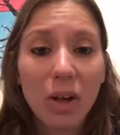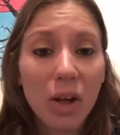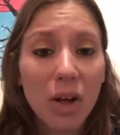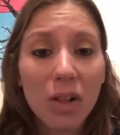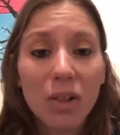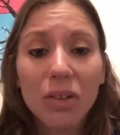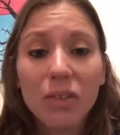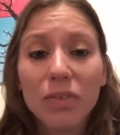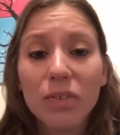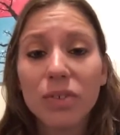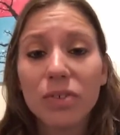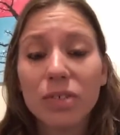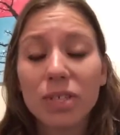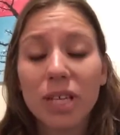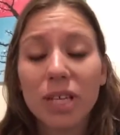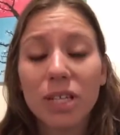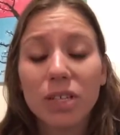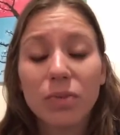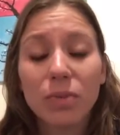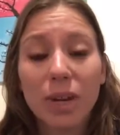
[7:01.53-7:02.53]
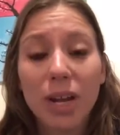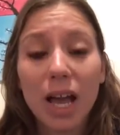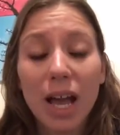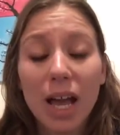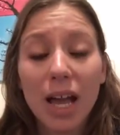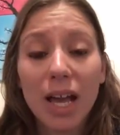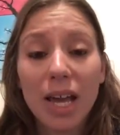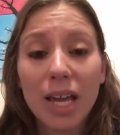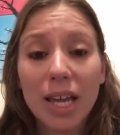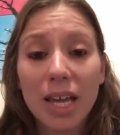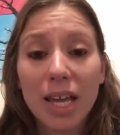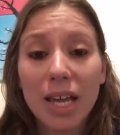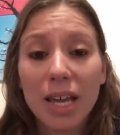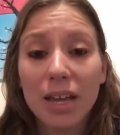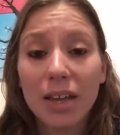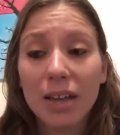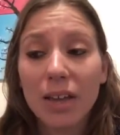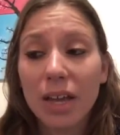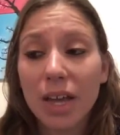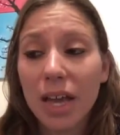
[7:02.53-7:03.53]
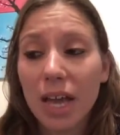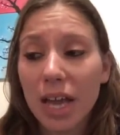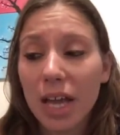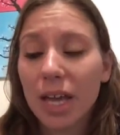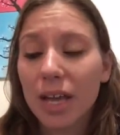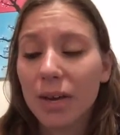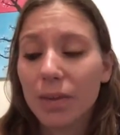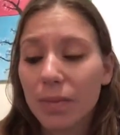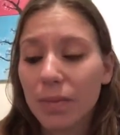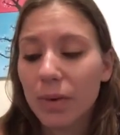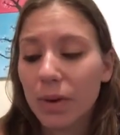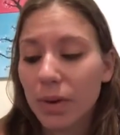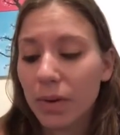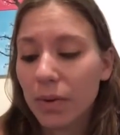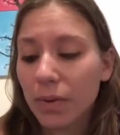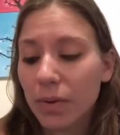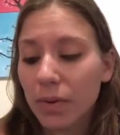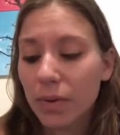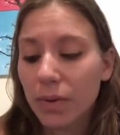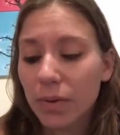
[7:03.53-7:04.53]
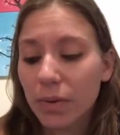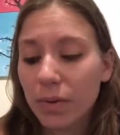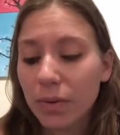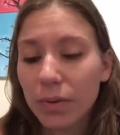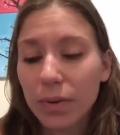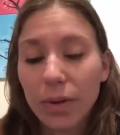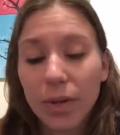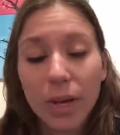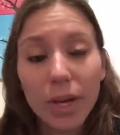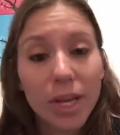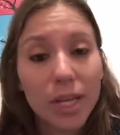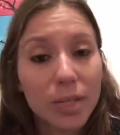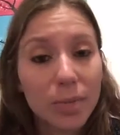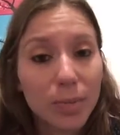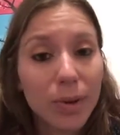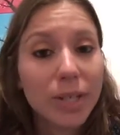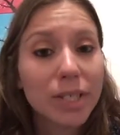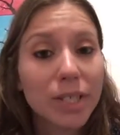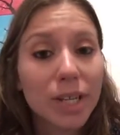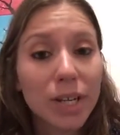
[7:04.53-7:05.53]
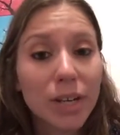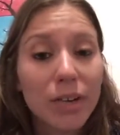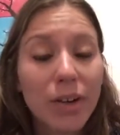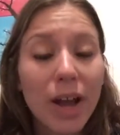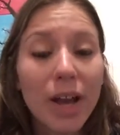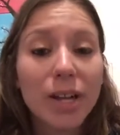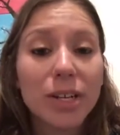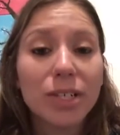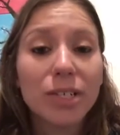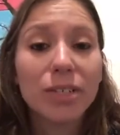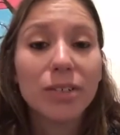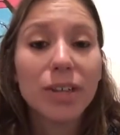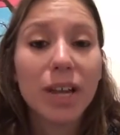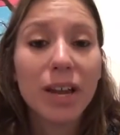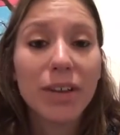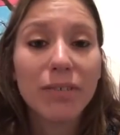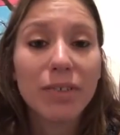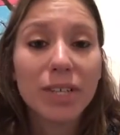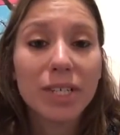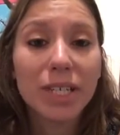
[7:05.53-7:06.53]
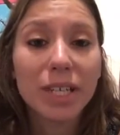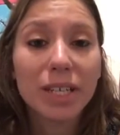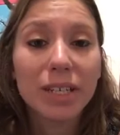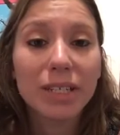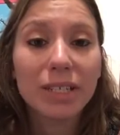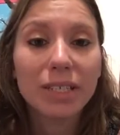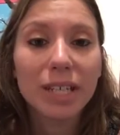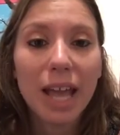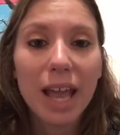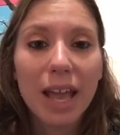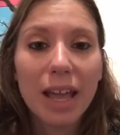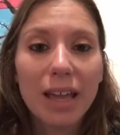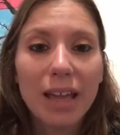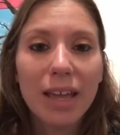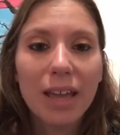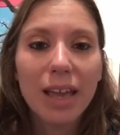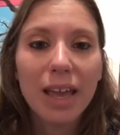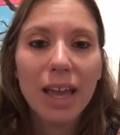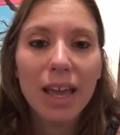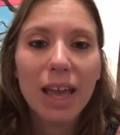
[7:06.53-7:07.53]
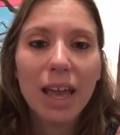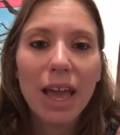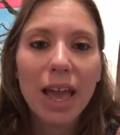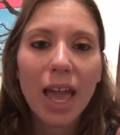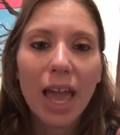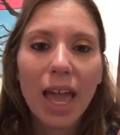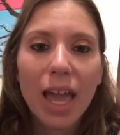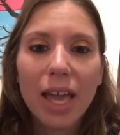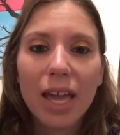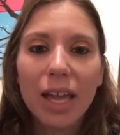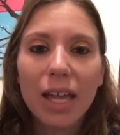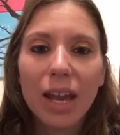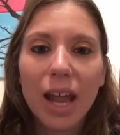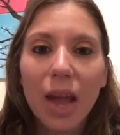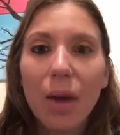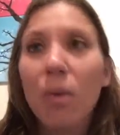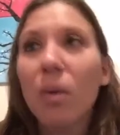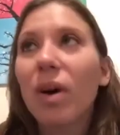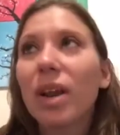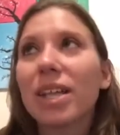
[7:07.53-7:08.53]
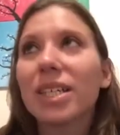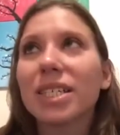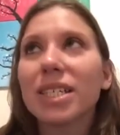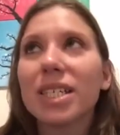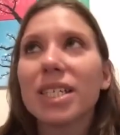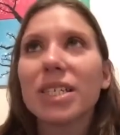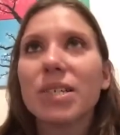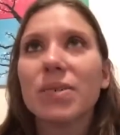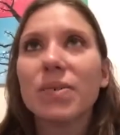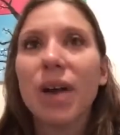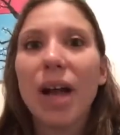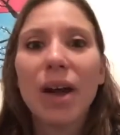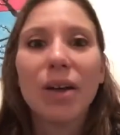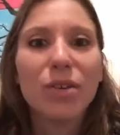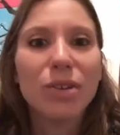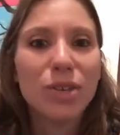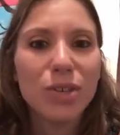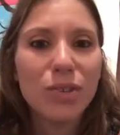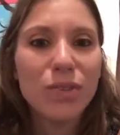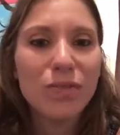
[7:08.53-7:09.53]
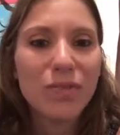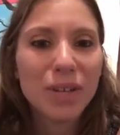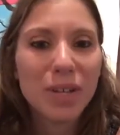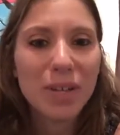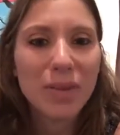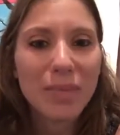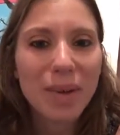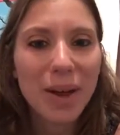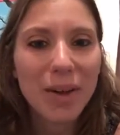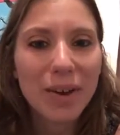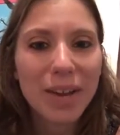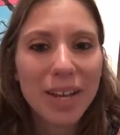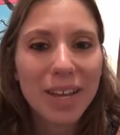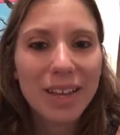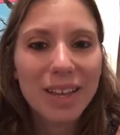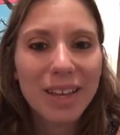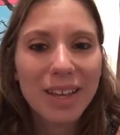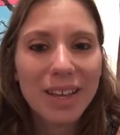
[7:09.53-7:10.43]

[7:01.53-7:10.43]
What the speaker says: all of those things when I am expressing gratitude every single day. And I want to see how you feel about it.